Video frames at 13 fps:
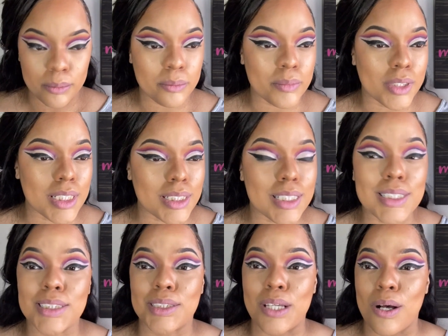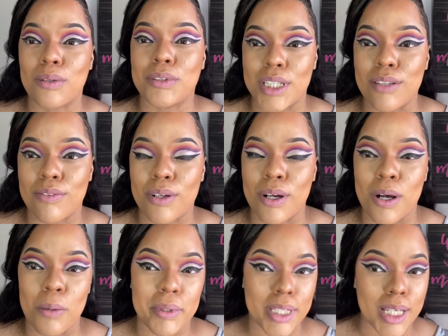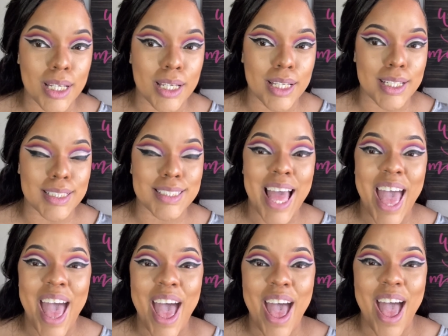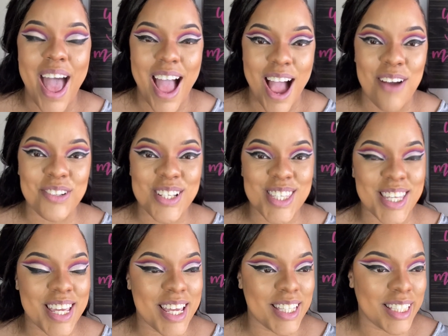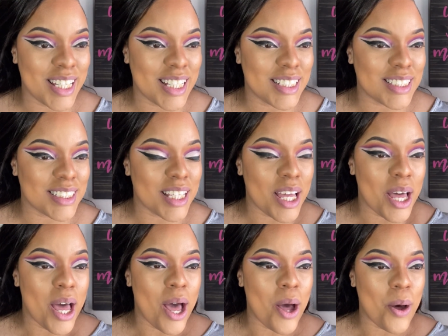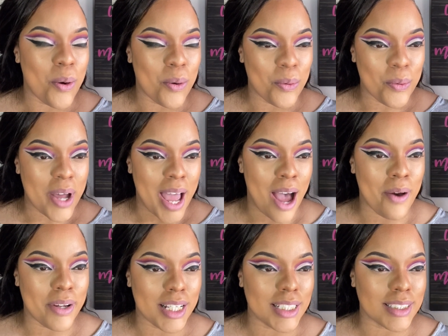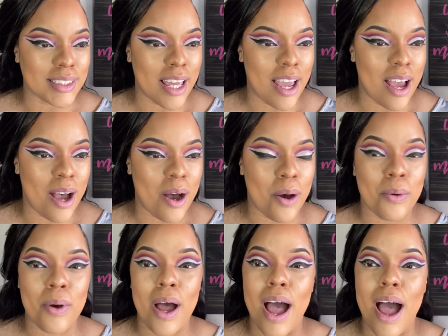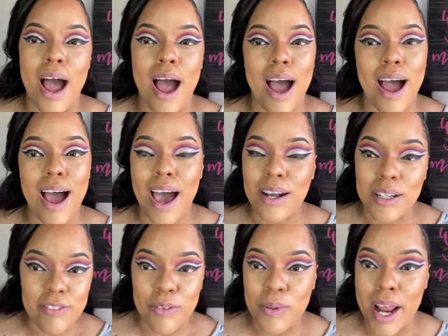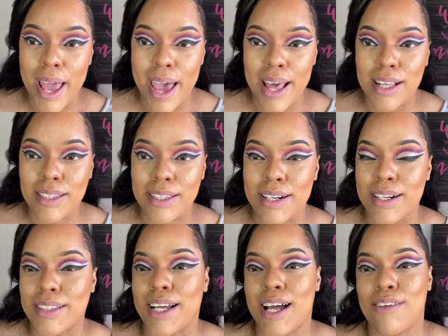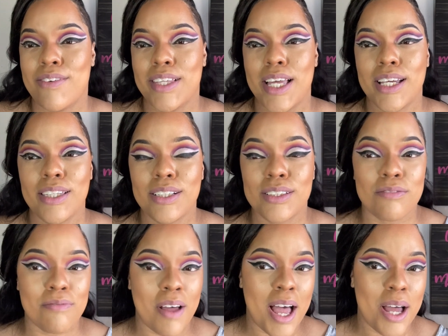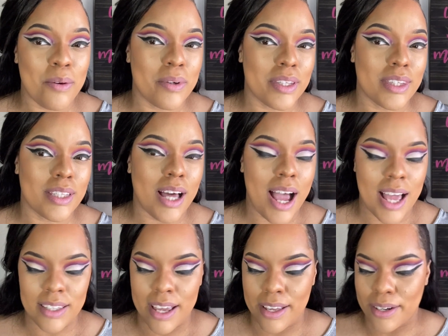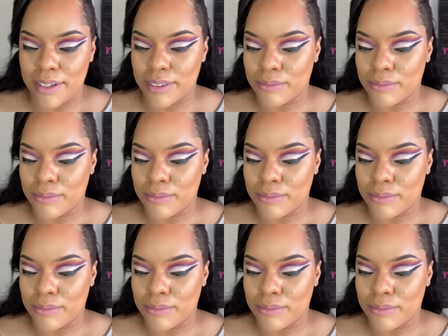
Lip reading: This is so difficult because after seeing this, how it is now, I don't even want to add a glitter. Like, I feel like it looks fine with the eyeliner.